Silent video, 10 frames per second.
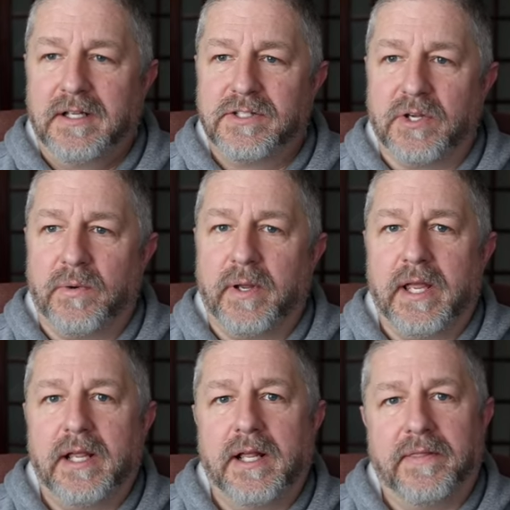So
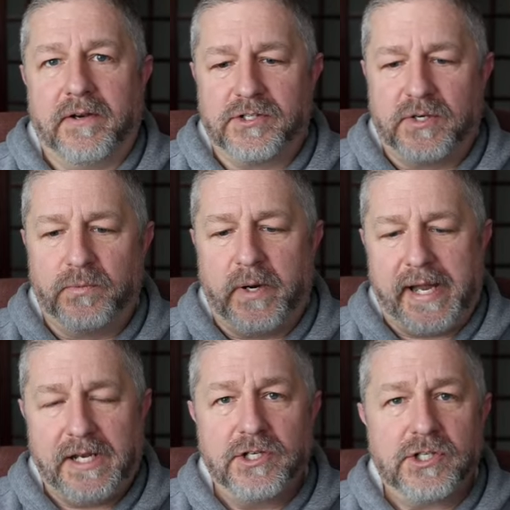there's a
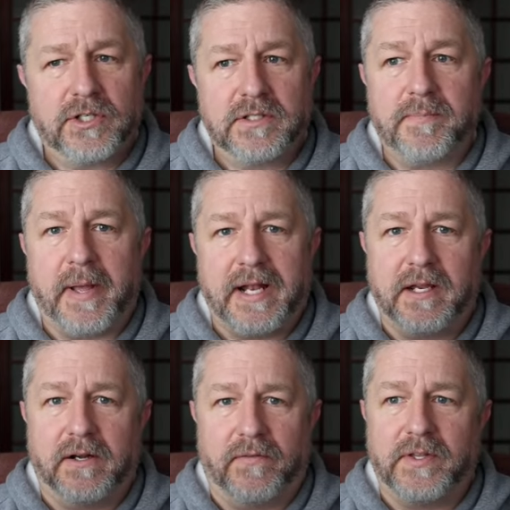range
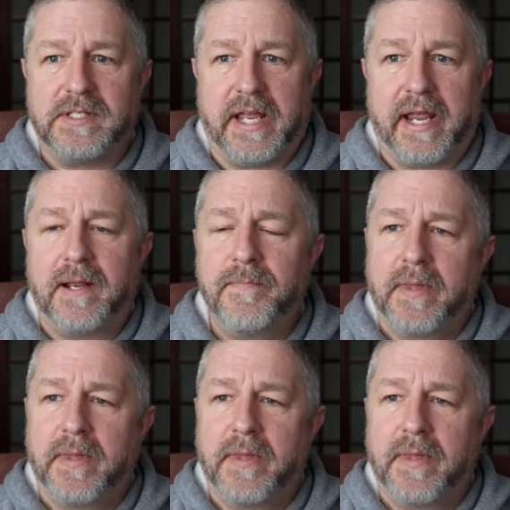depending on the day.